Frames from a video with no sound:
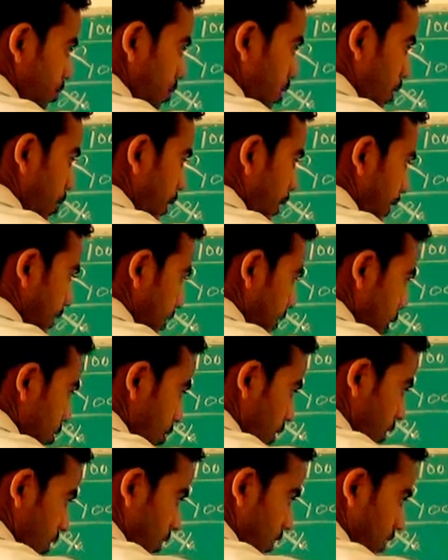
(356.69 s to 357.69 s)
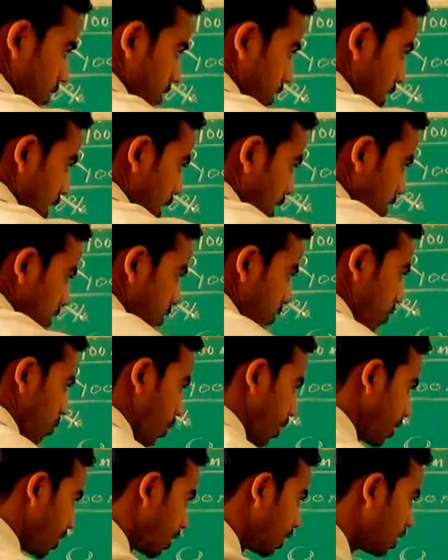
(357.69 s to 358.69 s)
double distilled water, distilled
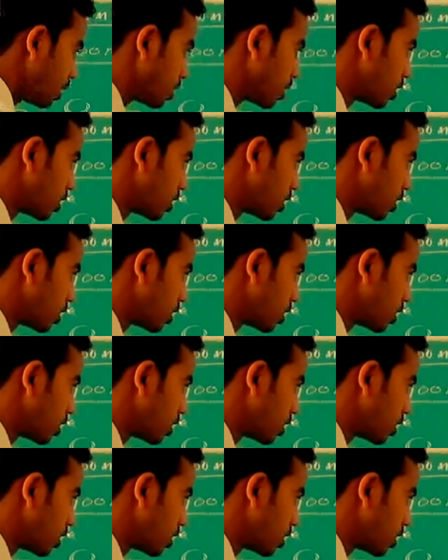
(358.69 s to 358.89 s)
water